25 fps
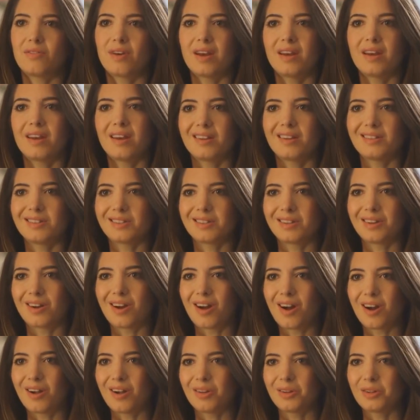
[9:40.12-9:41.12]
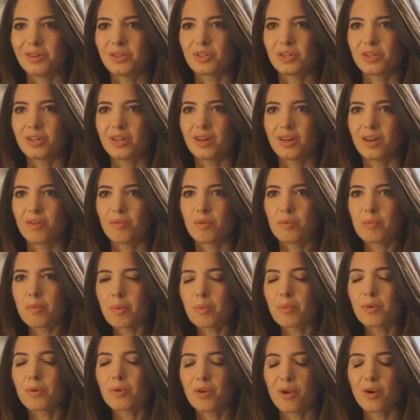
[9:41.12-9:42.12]
finance in college, and I
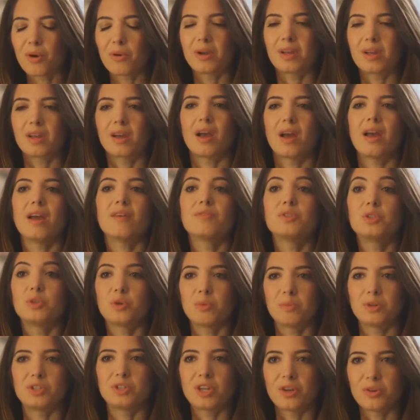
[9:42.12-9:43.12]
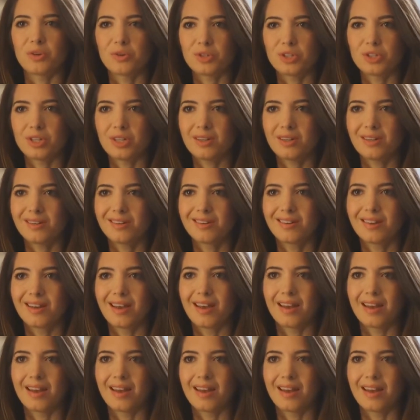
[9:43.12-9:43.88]
remember knowing I have so much energy,